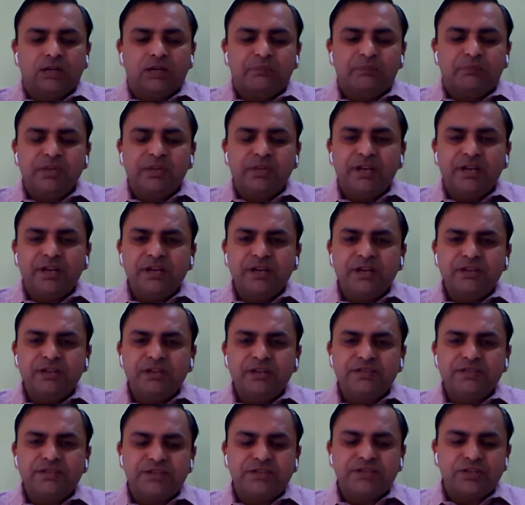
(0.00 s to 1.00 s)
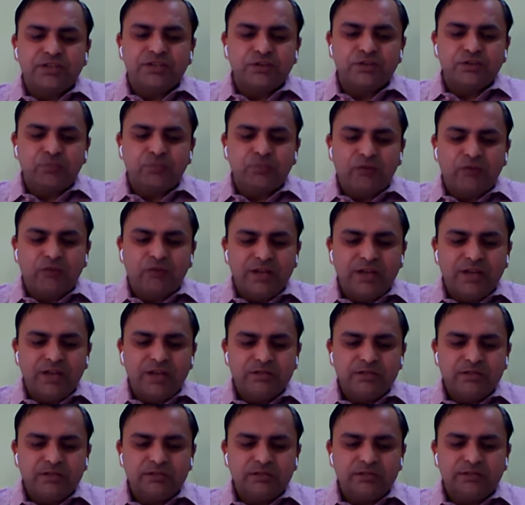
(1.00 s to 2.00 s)
Parents should provide
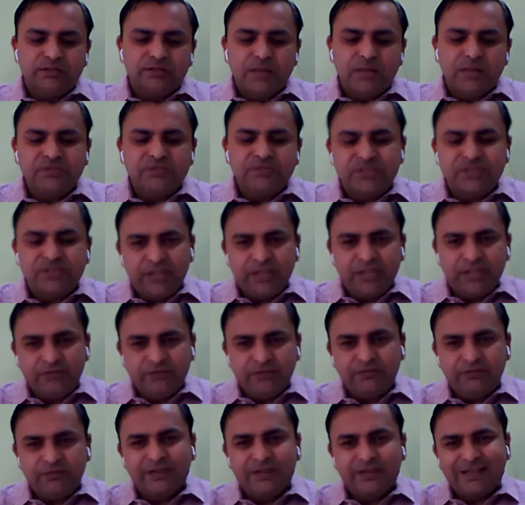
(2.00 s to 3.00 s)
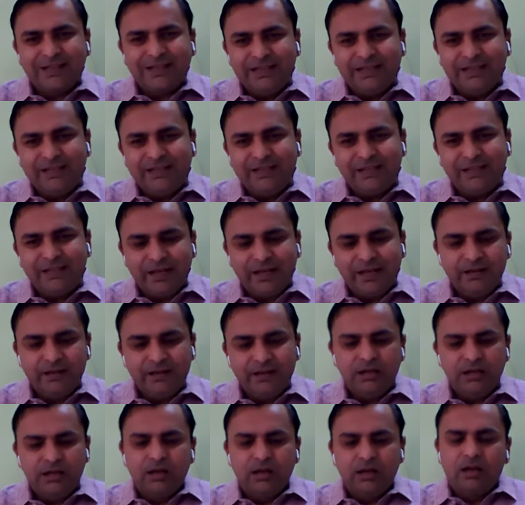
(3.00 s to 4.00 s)
them safe, clean, and
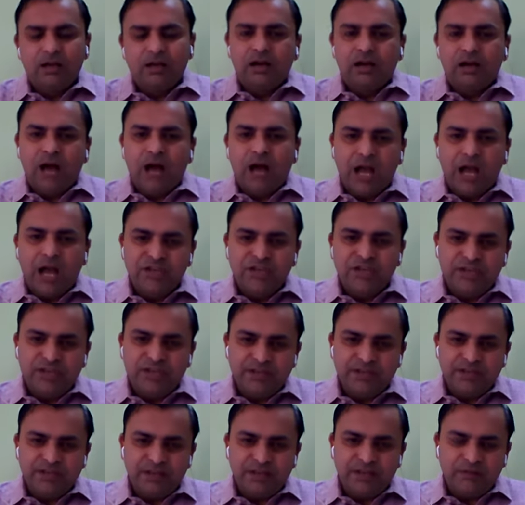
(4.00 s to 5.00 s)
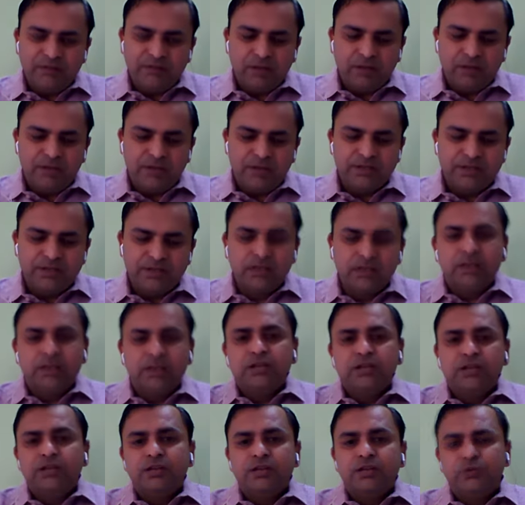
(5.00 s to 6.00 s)
hygienic environment.
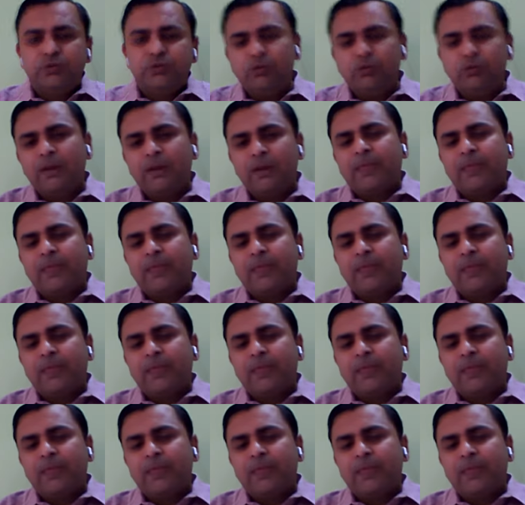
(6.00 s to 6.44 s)
You know,